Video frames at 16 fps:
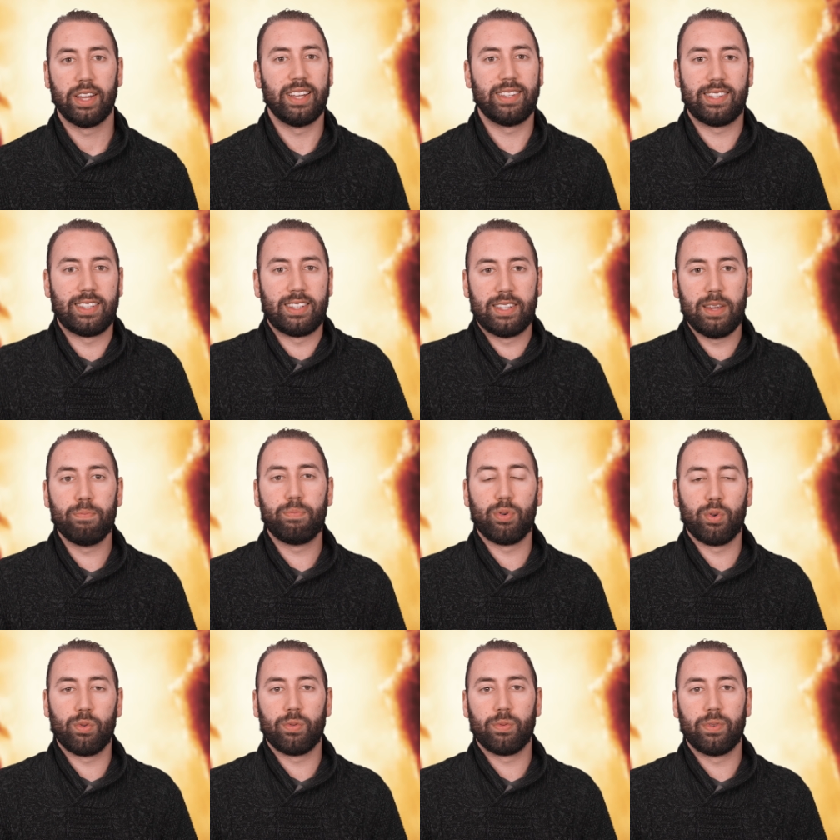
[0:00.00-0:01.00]
It's
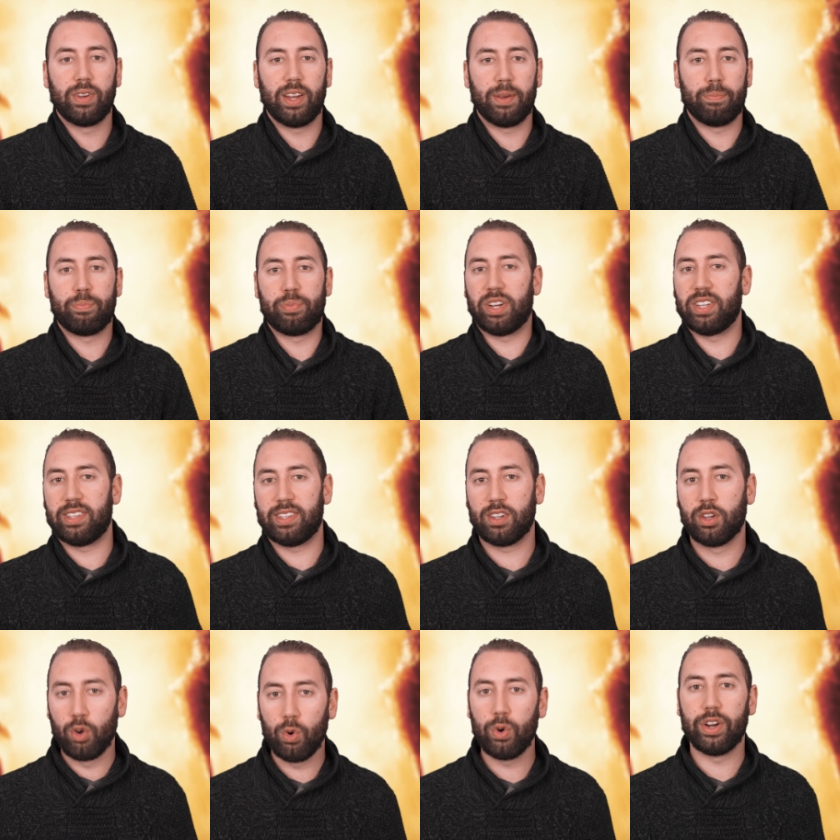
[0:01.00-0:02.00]
simple but it's
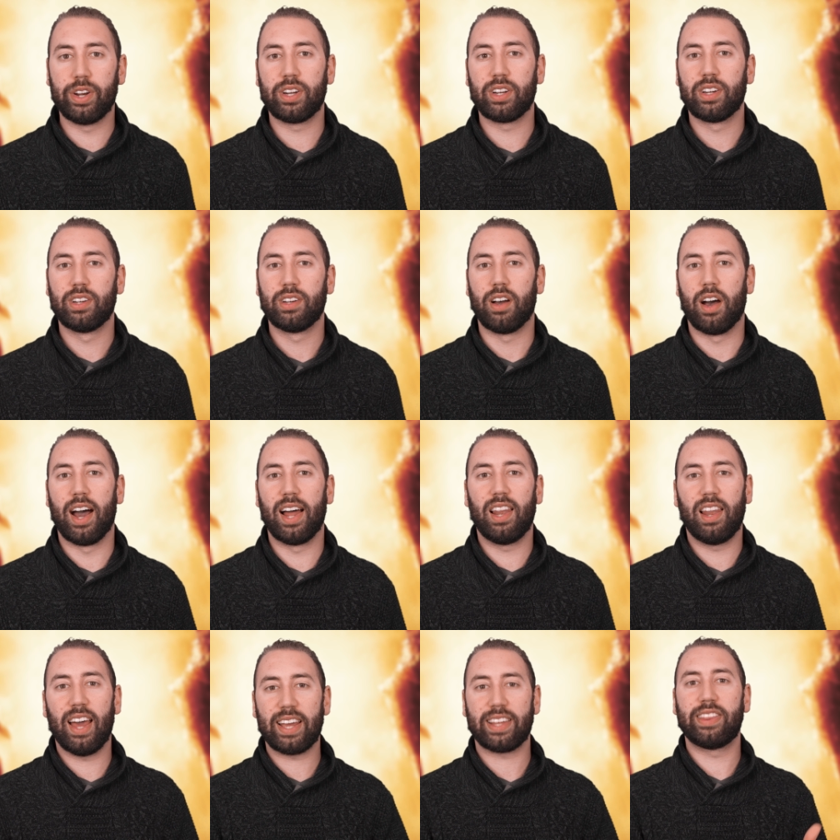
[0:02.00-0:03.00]
good. I
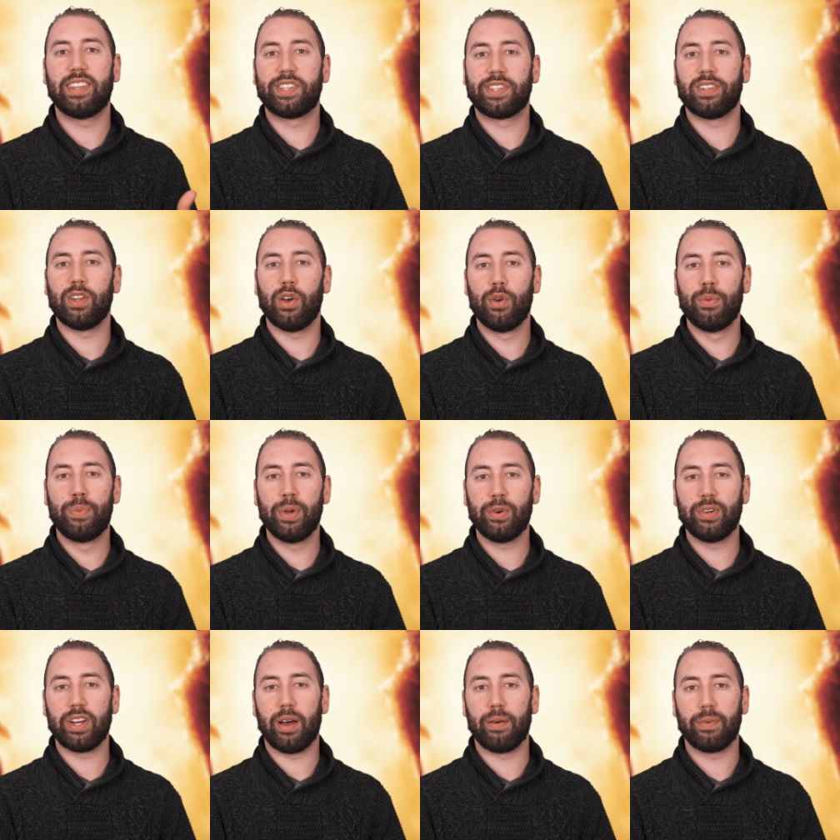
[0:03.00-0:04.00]
like the slow
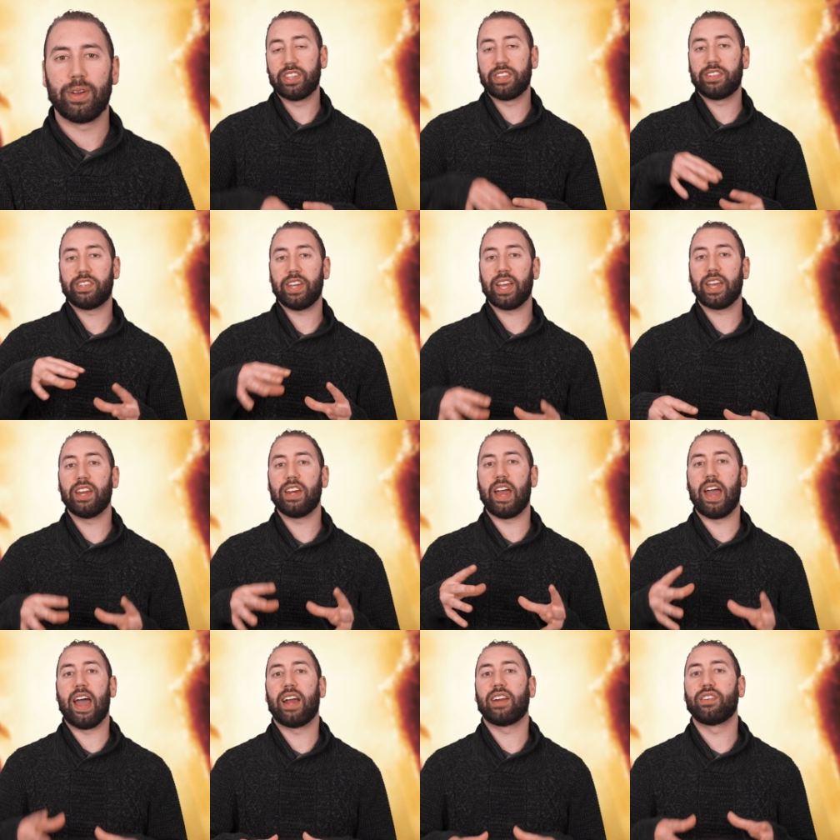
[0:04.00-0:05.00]
build up. The second
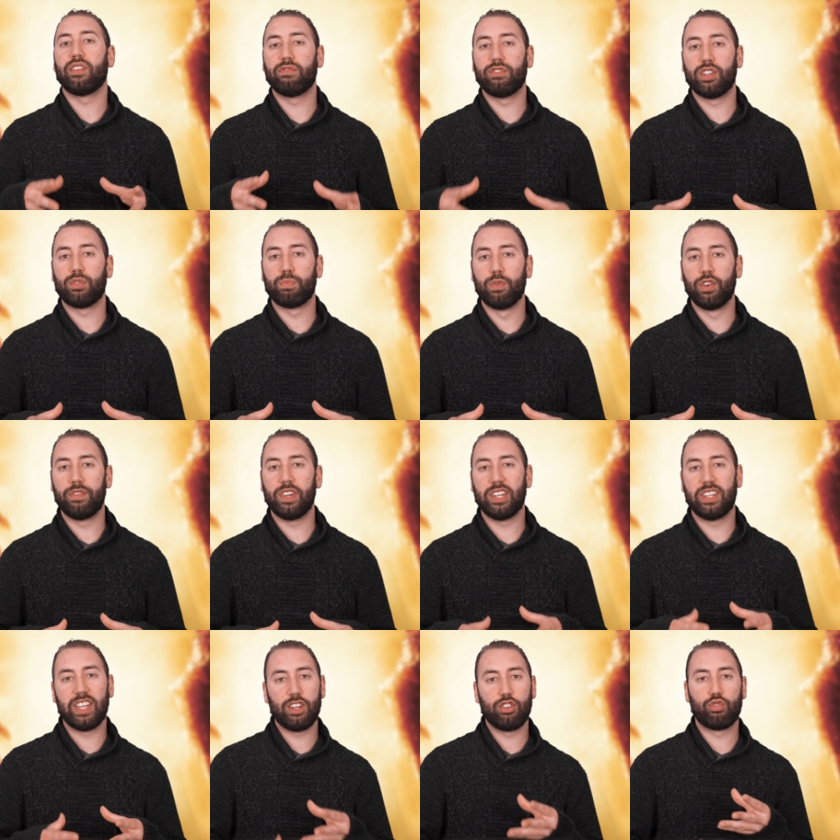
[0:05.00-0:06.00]
act of this movie
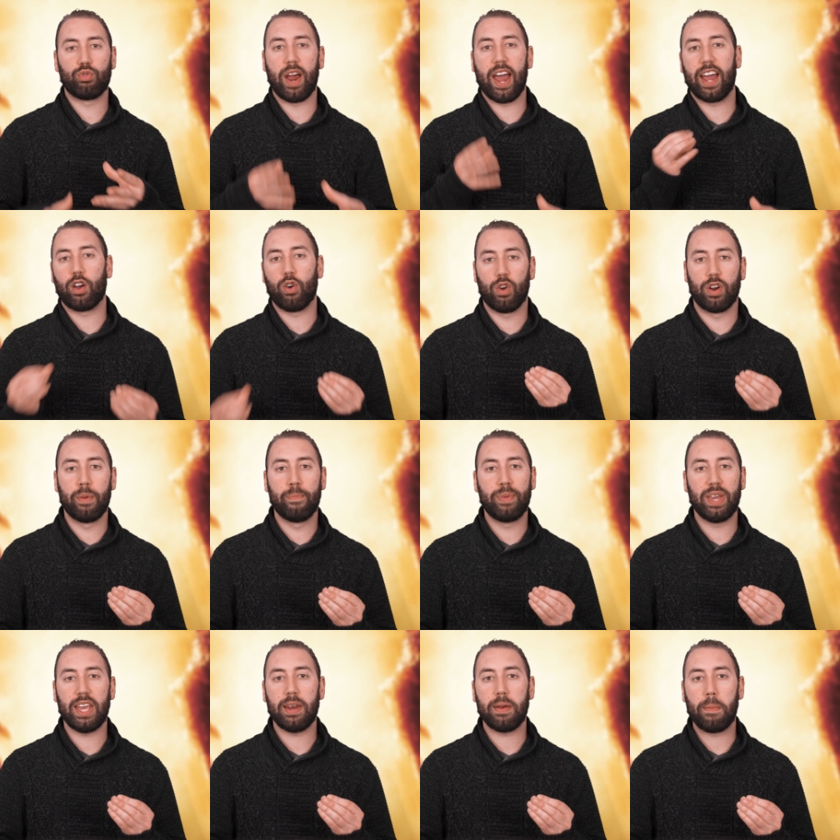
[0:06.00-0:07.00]
did drag on a
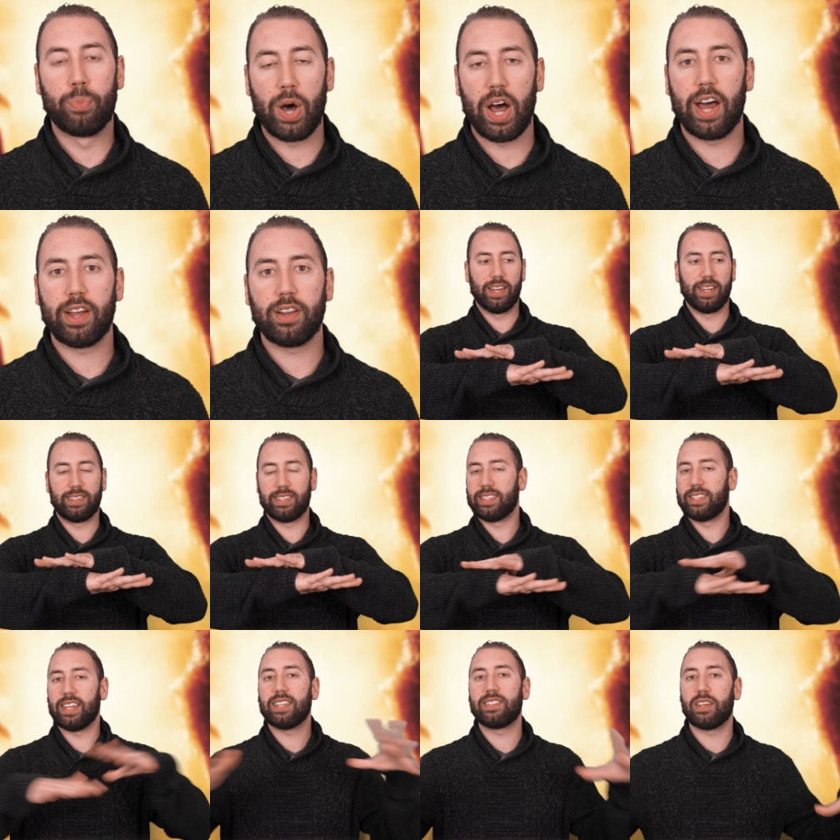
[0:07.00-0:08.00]
bit, but it
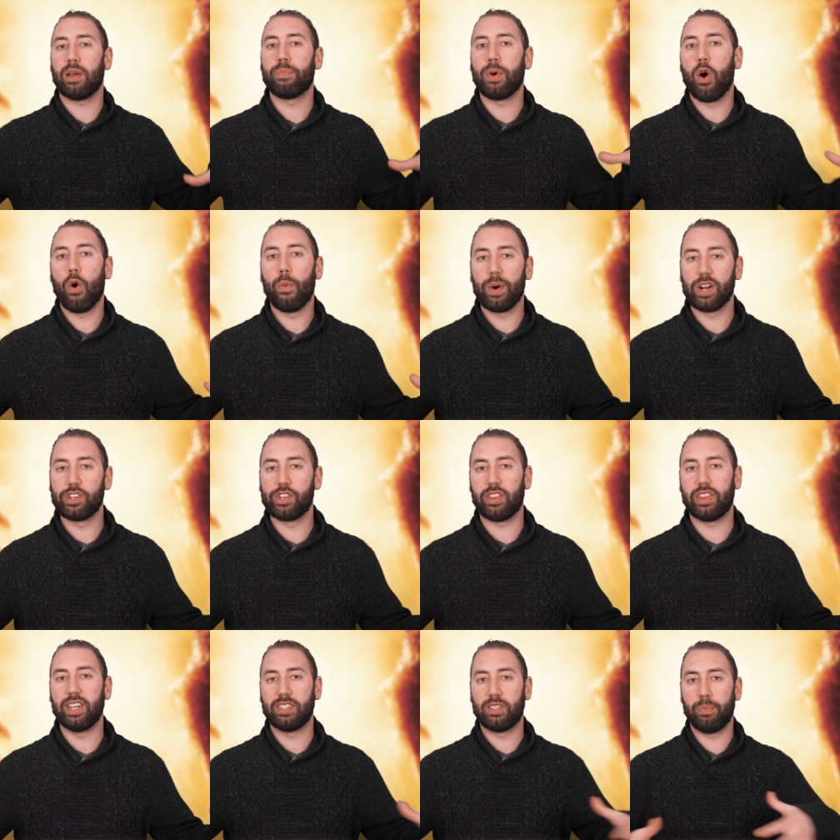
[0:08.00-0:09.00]
sets up a whole bunch
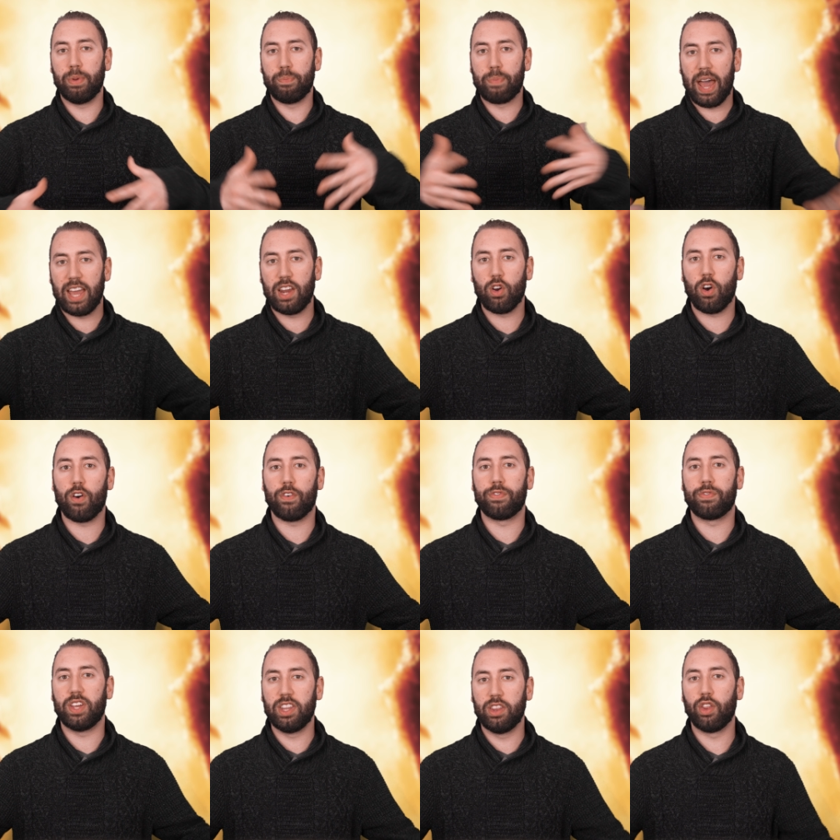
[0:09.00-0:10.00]
of things to be paid
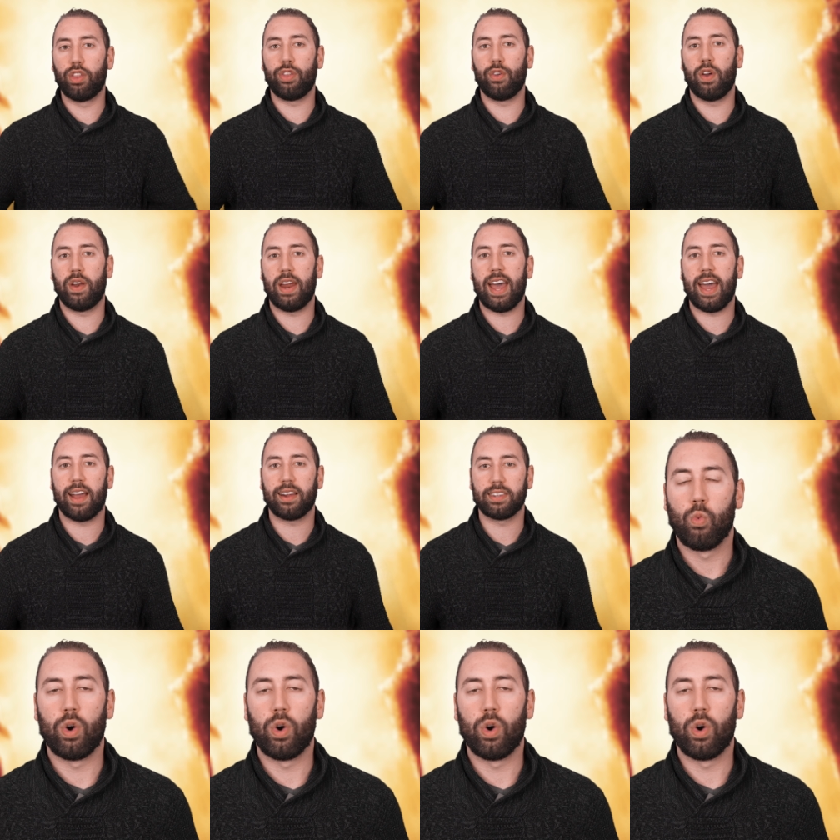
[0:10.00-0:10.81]
off in the third act.